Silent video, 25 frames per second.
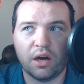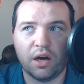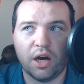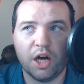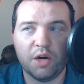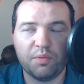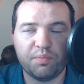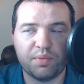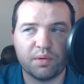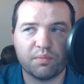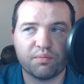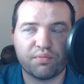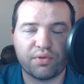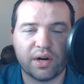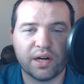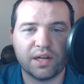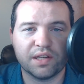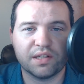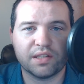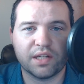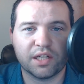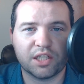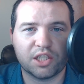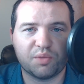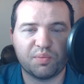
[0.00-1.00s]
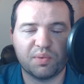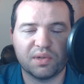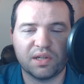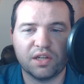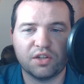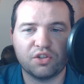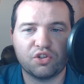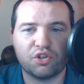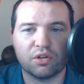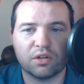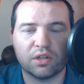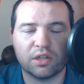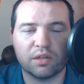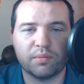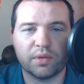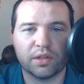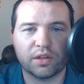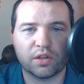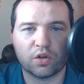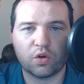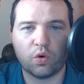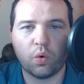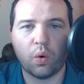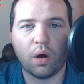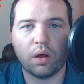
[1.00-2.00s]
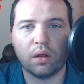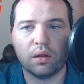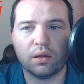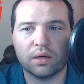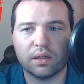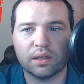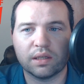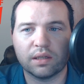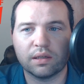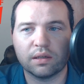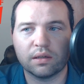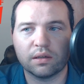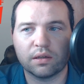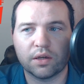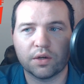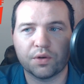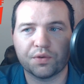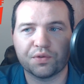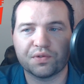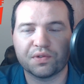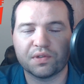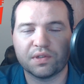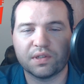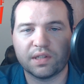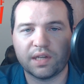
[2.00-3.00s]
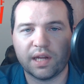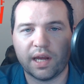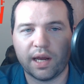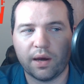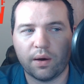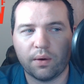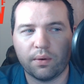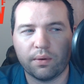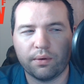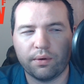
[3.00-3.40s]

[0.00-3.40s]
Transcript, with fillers: up in price exponentially, but the quality goes down.